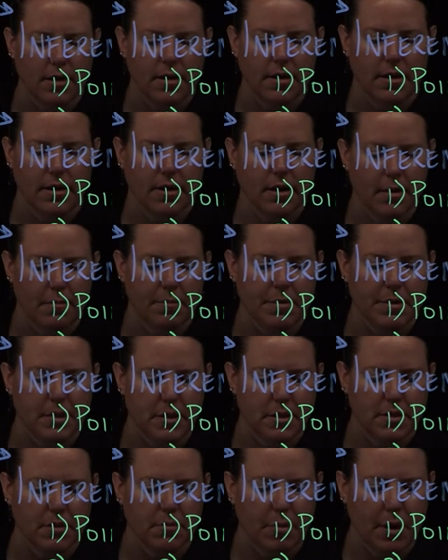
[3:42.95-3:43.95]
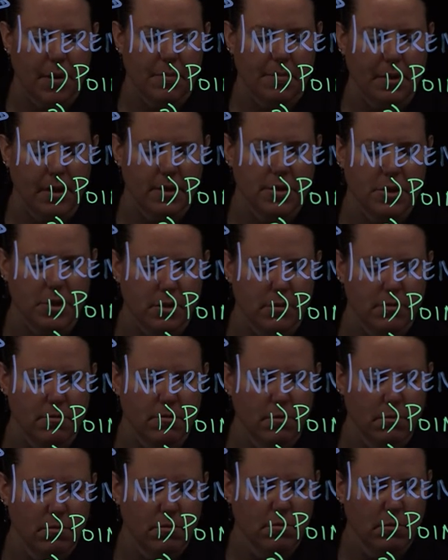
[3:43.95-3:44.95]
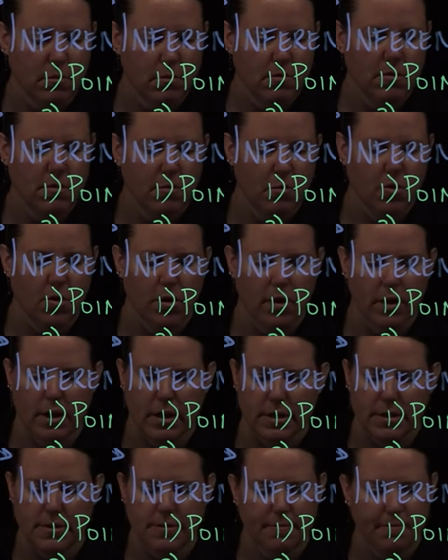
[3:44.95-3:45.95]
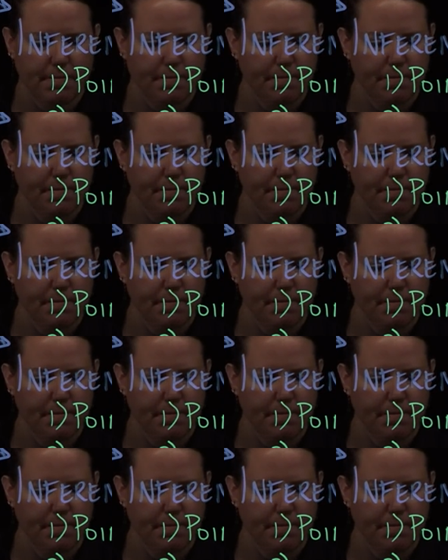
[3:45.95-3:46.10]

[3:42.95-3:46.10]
encompasses the population, more or less,